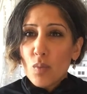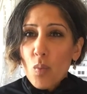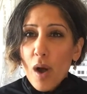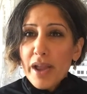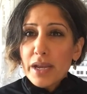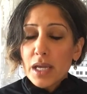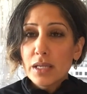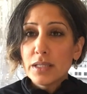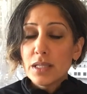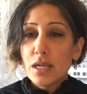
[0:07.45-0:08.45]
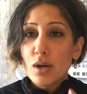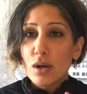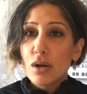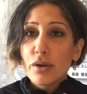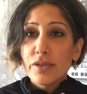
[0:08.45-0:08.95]
What is the
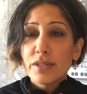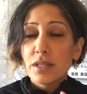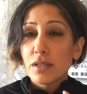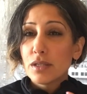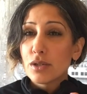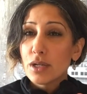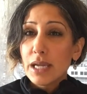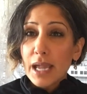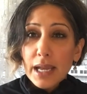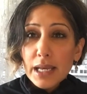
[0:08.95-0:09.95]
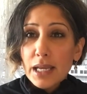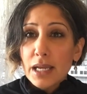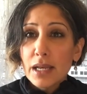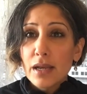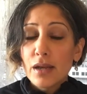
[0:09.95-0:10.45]
Earth's
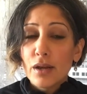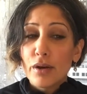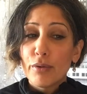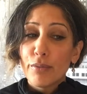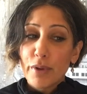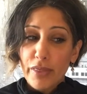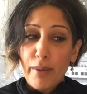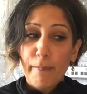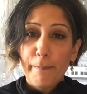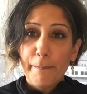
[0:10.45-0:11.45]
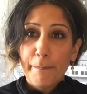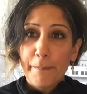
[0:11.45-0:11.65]
circadian rhythm?